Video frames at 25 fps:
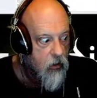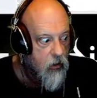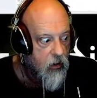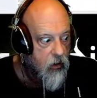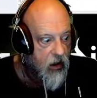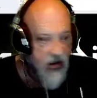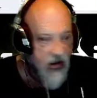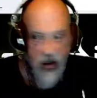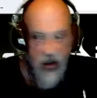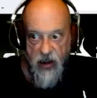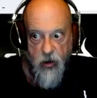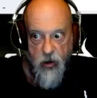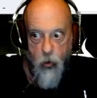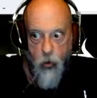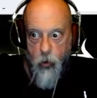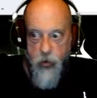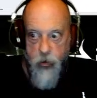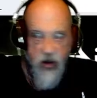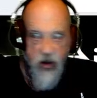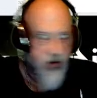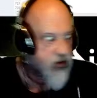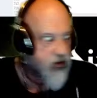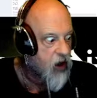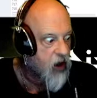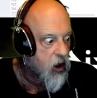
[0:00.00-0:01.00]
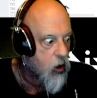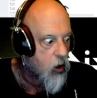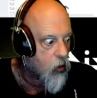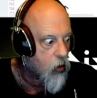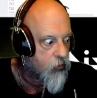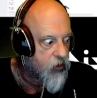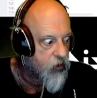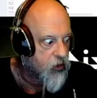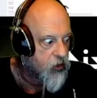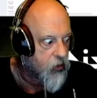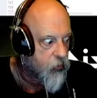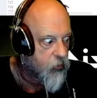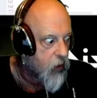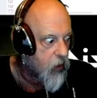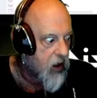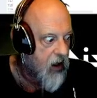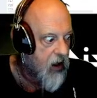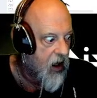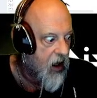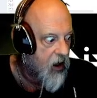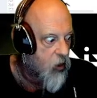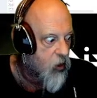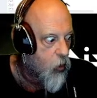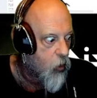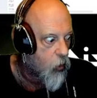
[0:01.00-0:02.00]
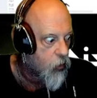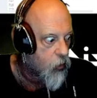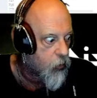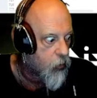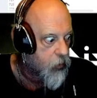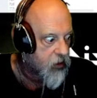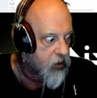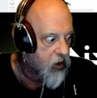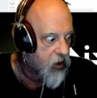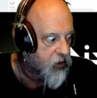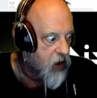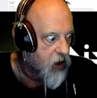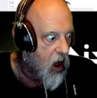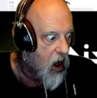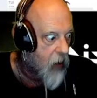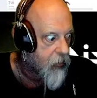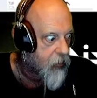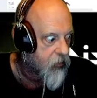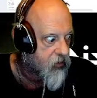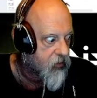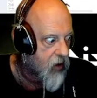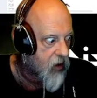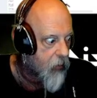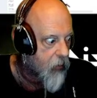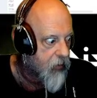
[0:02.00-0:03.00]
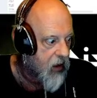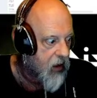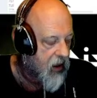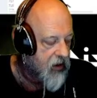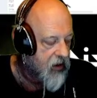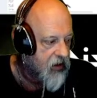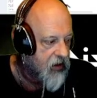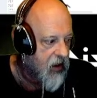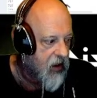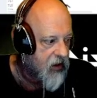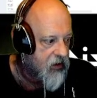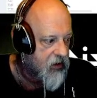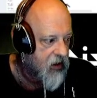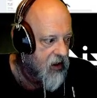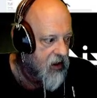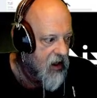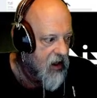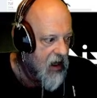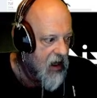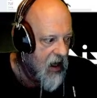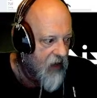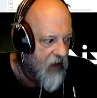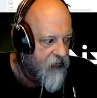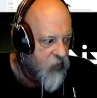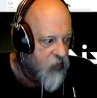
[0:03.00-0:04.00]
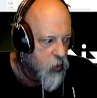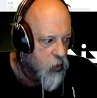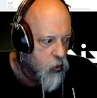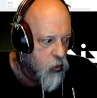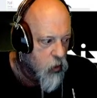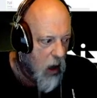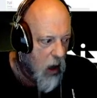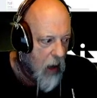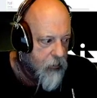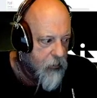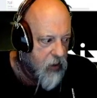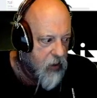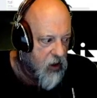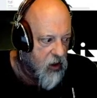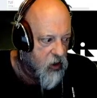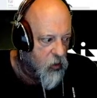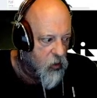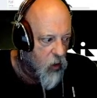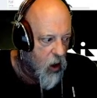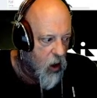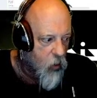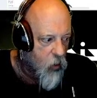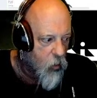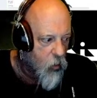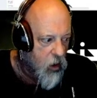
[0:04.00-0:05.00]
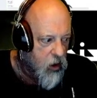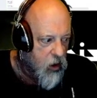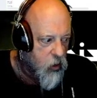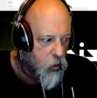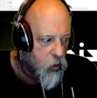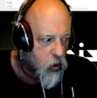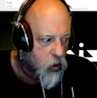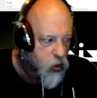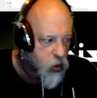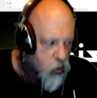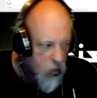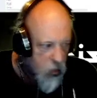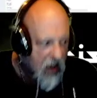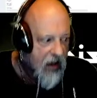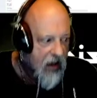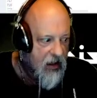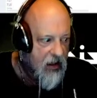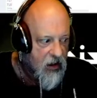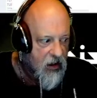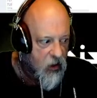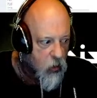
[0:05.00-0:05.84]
And then it would be stuck over in the right-hand corner at the top or something. And then if you grabbed it the right way, you could drag it